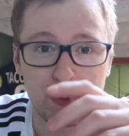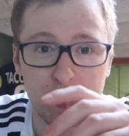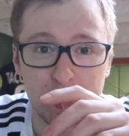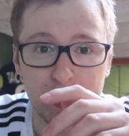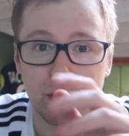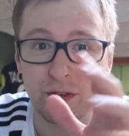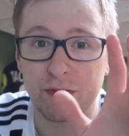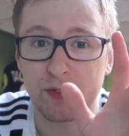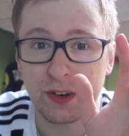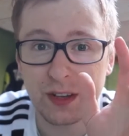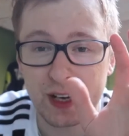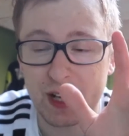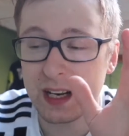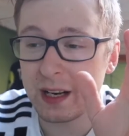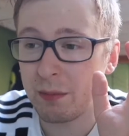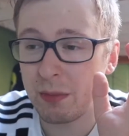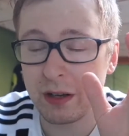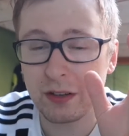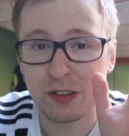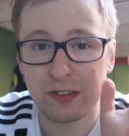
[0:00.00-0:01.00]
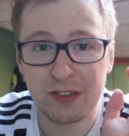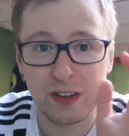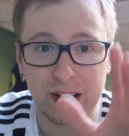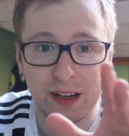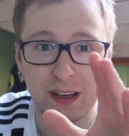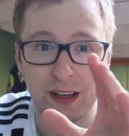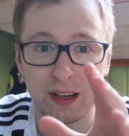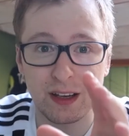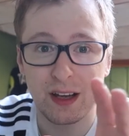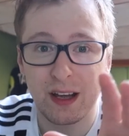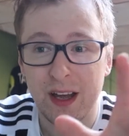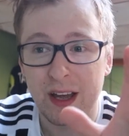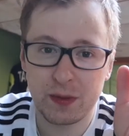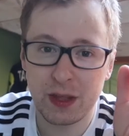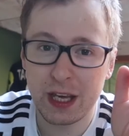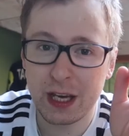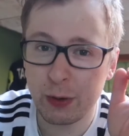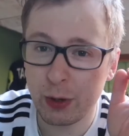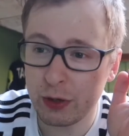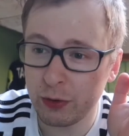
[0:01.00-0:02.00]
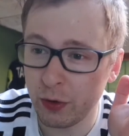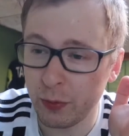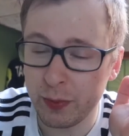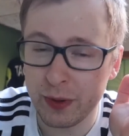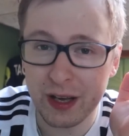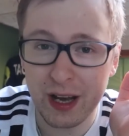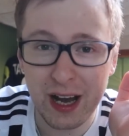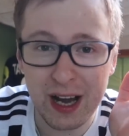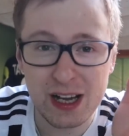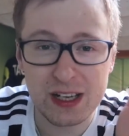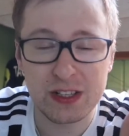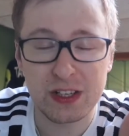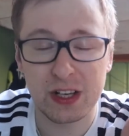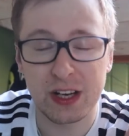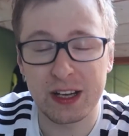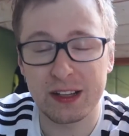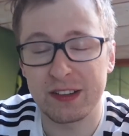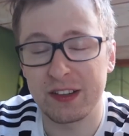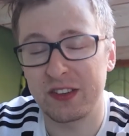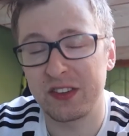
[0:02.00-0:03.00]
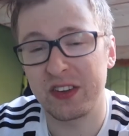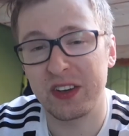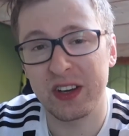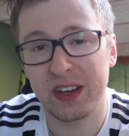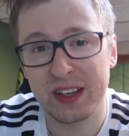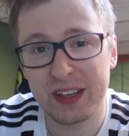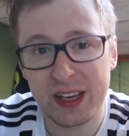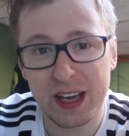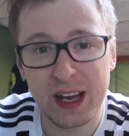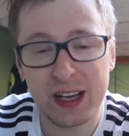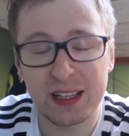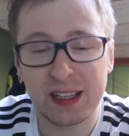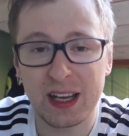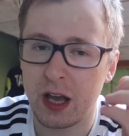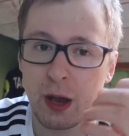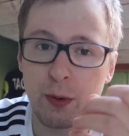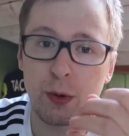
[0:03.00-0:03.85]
about it, forget about attacking. Higuain will be isolated again,